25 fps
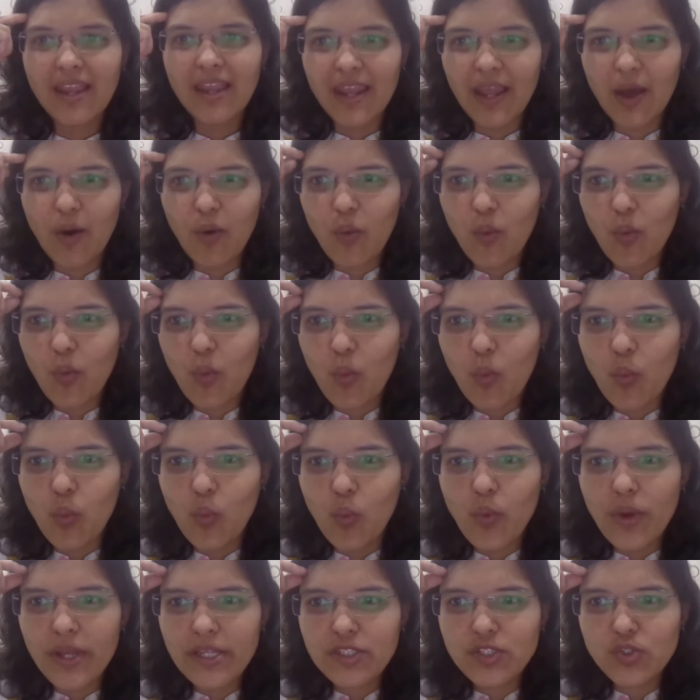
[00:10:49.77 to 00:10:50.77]
Now,
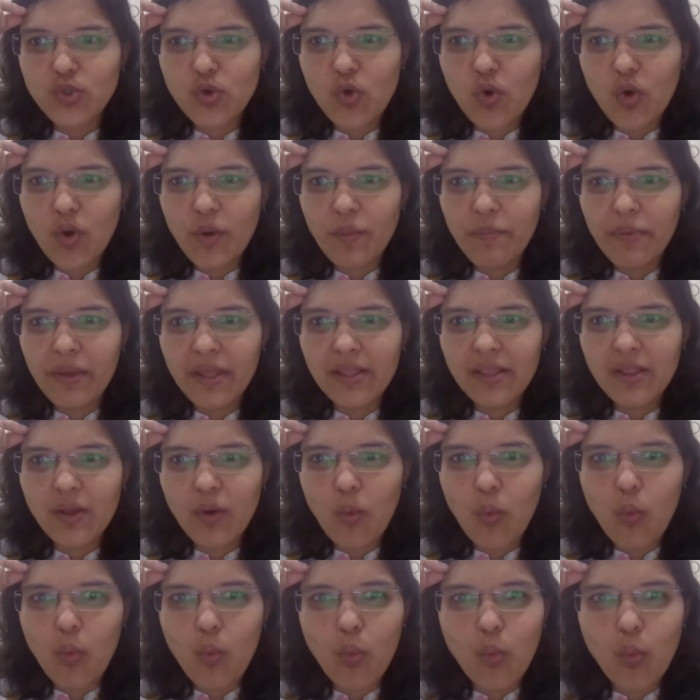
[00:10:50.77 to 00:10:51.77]
which could be
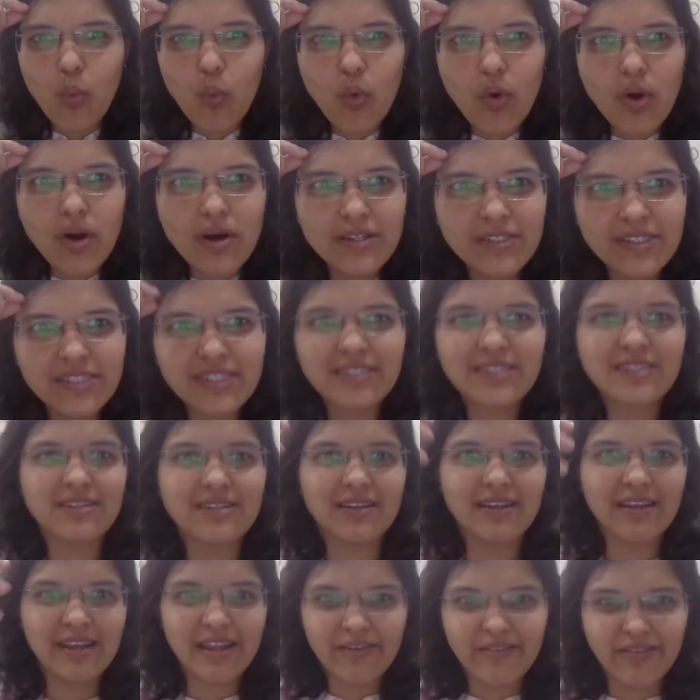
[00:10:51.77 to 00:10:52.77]
the
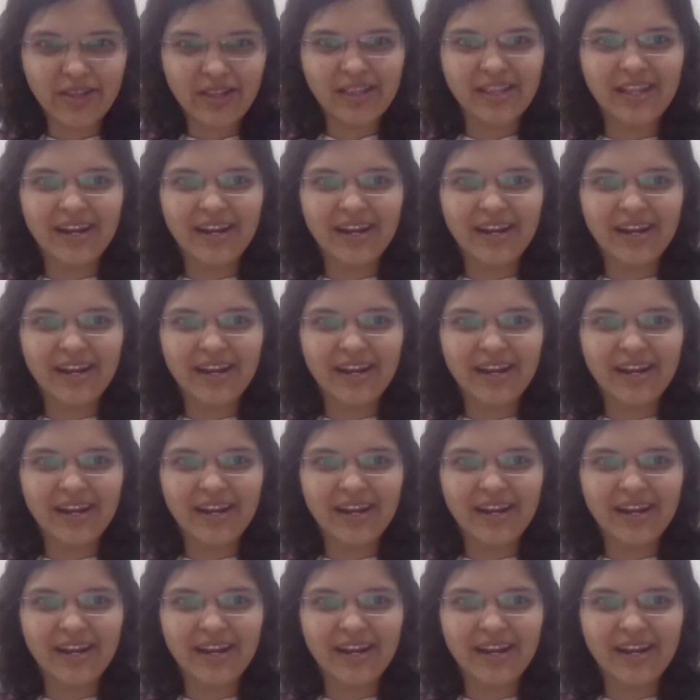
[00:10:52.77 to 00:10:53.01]
worst level